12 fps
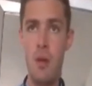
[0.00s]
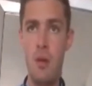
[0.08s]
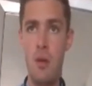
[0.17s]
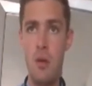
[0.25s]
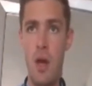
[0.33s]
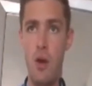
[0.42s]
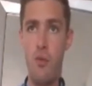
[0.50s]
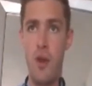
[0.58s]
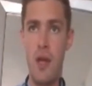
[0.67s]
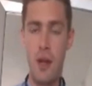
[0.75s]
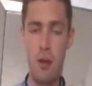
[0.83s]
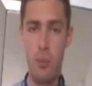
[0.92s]
Hopefully
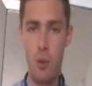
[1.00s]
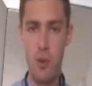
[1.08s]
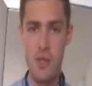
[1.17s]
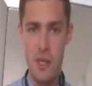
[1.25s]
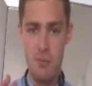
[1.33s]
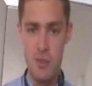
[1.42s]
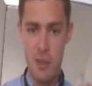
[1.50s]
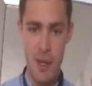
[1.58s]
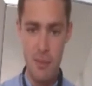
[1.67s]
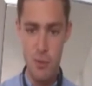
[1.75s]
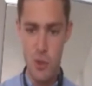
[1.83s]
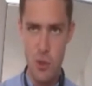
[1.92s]
I can put these up somehow.
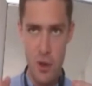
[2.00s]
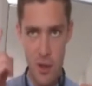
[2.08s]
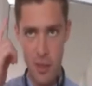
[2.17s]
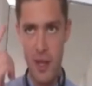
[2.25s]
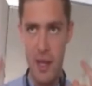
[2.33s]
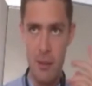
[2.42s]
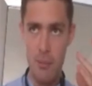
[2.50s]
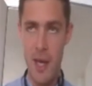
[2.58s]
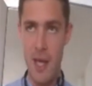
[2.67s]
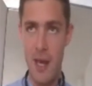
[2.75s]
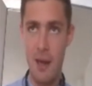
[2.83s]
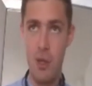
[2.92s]
I'm just trying to think in my
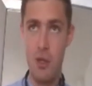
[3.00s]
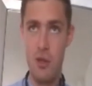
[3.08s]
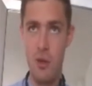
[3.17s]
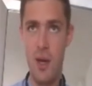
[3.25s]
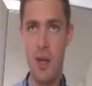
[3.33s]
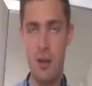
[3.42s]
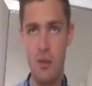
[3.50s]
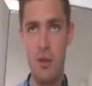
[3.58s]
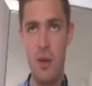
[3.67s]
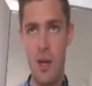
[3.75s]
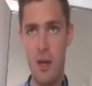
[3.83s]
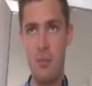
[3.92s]
head how I'm going to do it. I can do it.
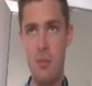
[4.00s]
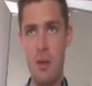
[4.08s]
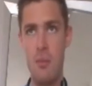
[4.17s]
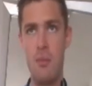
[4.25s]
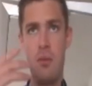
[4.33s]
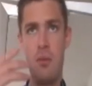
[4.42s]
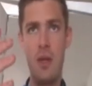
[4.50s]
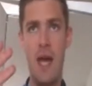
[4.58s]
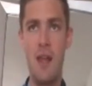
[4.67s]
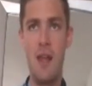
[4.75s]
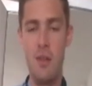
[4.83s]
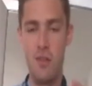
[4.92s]
I can
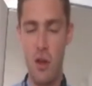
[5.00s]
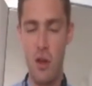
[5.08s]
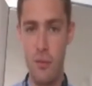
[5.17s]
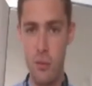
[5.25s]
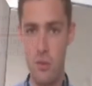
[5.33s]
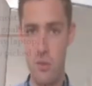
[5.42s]
edit this afterwards.